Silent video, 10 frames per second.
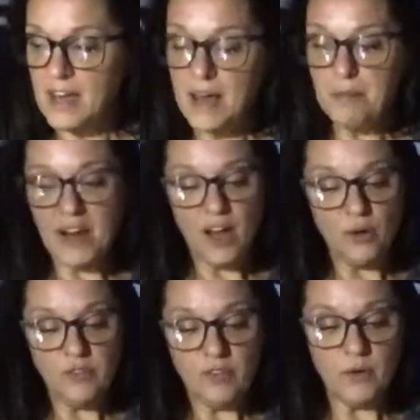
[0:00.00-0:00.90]
But I
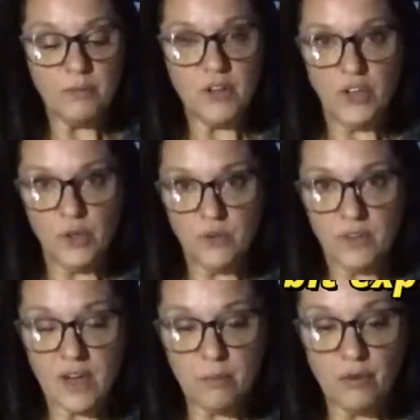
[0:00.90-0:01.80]
also am going to use
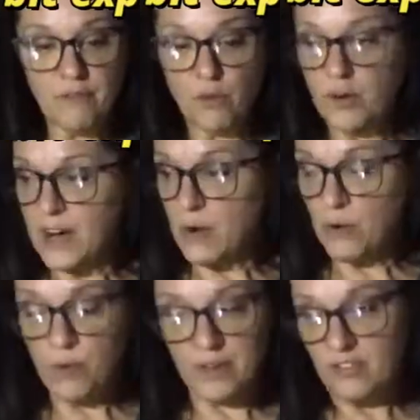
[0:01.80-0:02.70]
a couple of
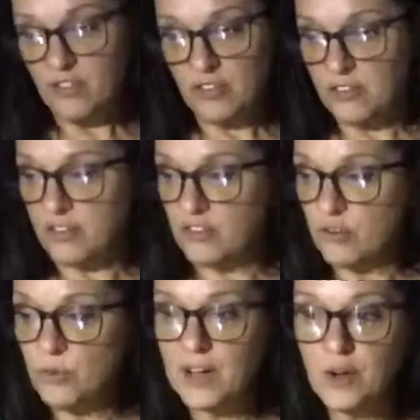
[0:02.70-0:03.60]
4-hour ones just
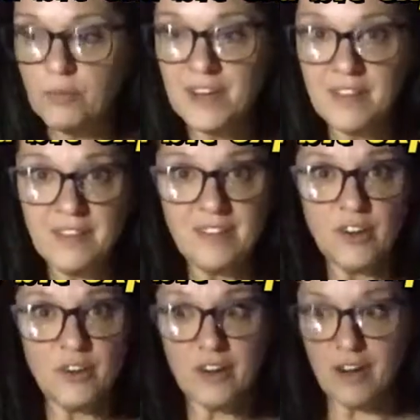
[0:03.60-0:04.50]
to help get the
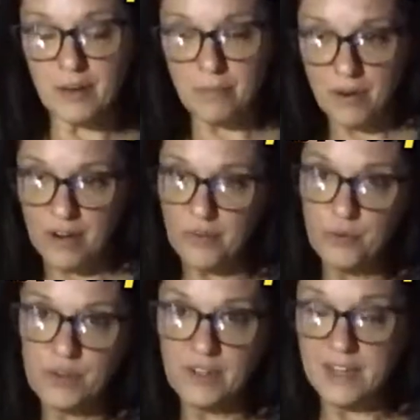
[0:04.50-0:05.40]
terracotta pot
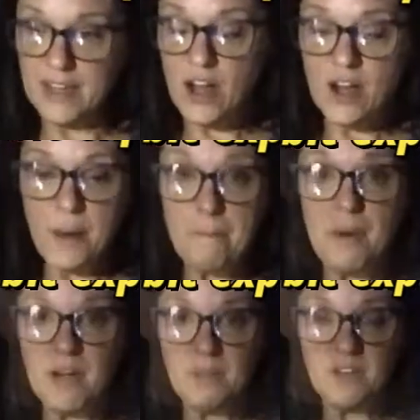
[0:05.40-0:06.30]
really
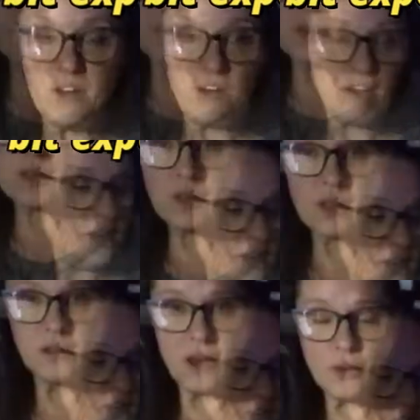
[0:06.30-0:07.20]
piping hot.
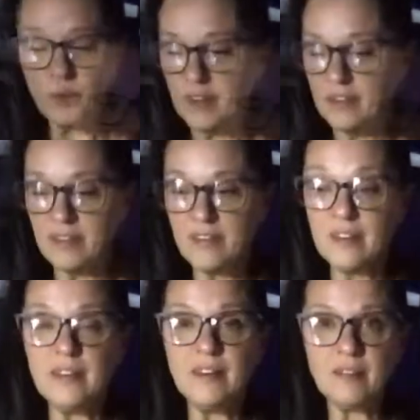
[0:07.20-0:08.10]
Not only do the
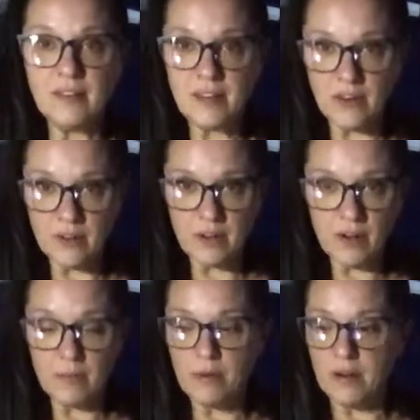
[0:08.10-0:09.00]
tea lights and
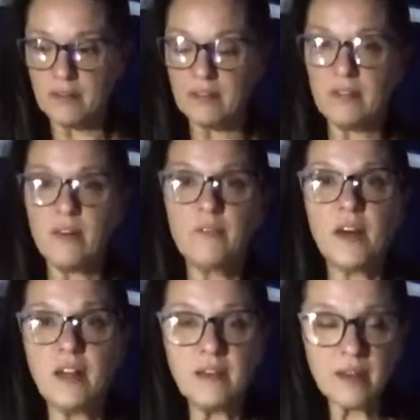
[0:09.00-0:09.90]
terracotta pots give off
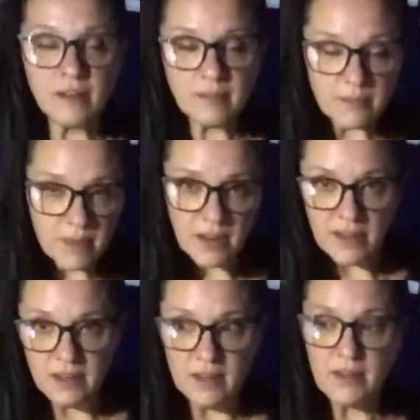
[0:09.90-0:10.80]
a nice amount
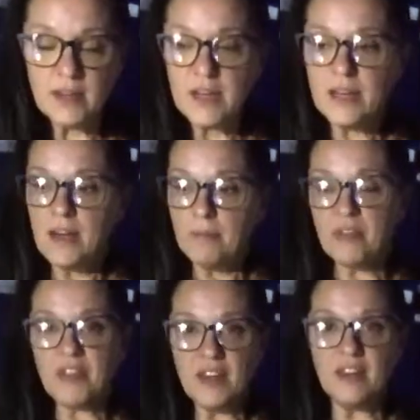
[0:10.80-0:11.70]
of heat,
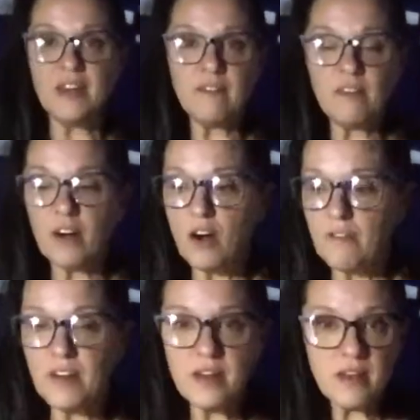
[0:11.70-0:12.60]
but they give
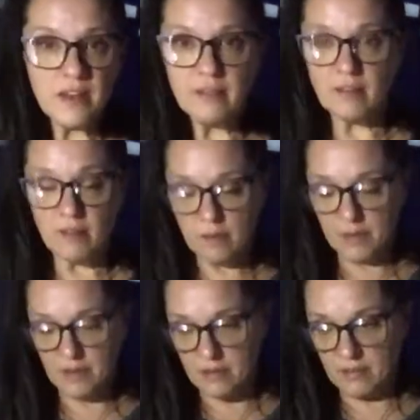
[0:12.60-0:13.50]
off a nice
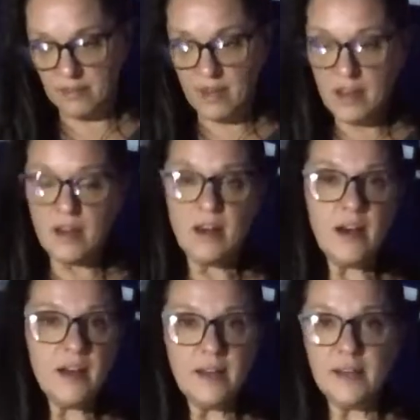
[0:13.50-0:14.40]
ambiance.
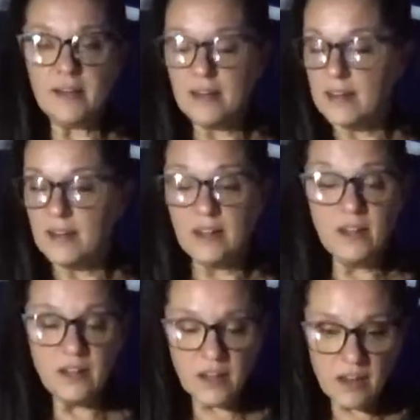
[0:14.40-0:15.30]
I
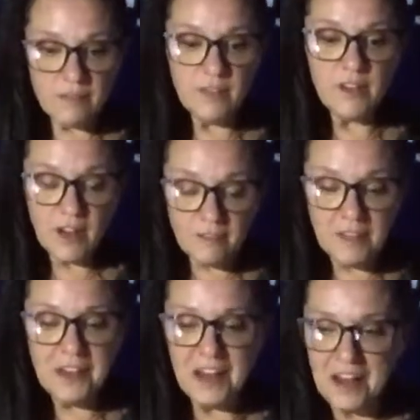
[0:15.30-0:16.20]

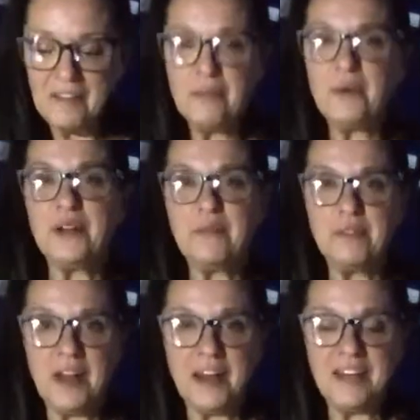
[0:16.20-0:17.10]
love when
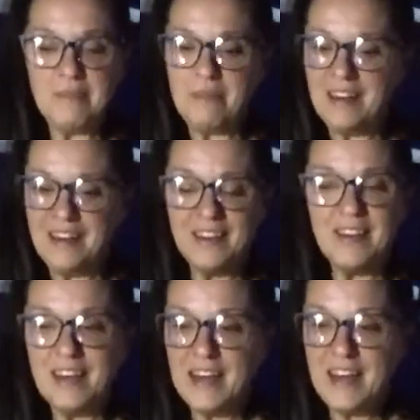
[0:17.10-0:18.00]
I'm lying in
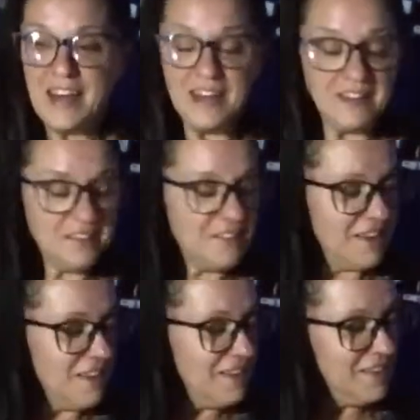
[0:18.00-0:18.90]
bed and
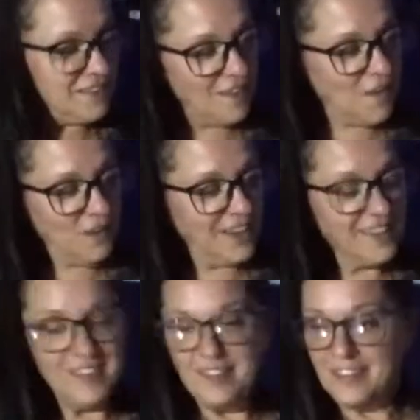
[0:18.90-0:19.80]
all I
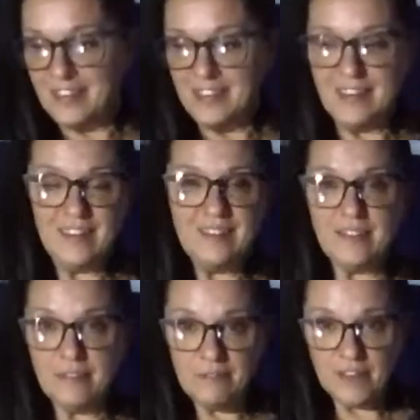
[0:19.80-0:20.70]
can see is
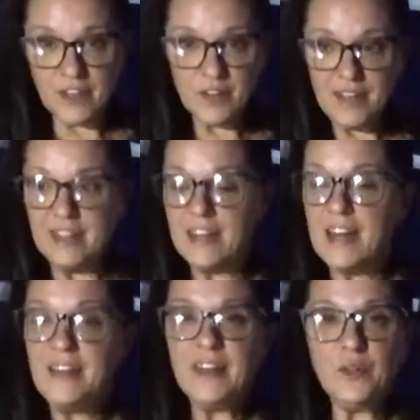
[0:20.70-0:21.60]
the flickering.
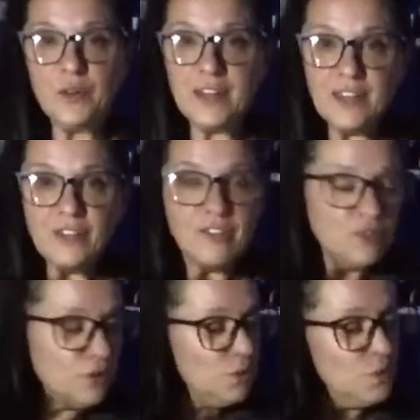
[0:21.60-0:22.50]
They look like
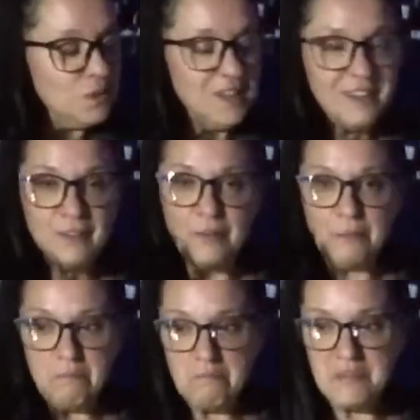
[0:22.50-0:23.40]
two little
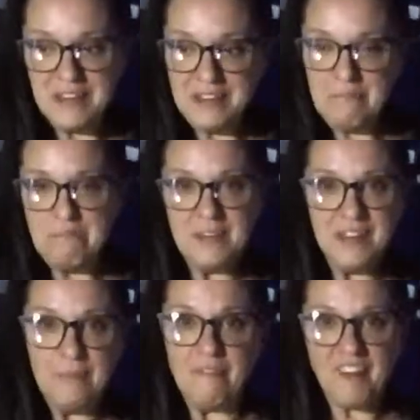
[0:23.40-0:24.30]

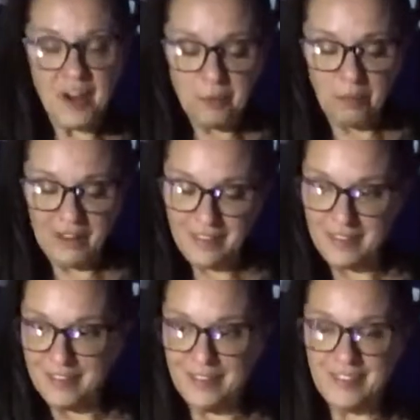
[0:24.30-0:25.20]
mini
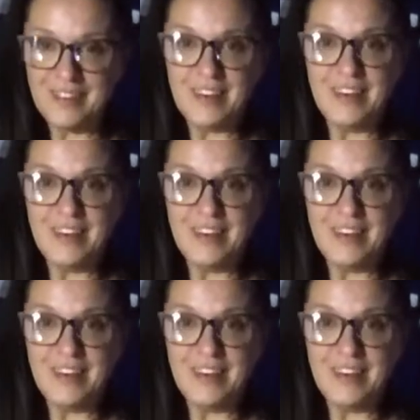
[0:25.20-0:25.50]
fireplaces.